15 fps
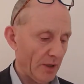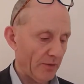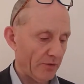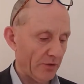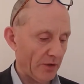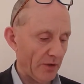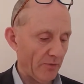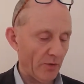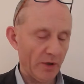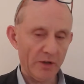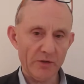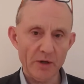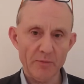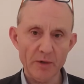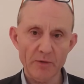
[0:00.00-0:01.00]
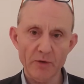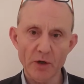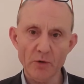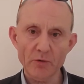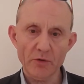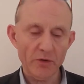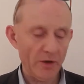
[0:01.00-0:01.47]
I've just given one example of an
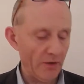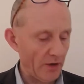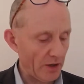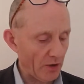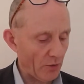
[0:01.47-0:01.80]
oak tree there,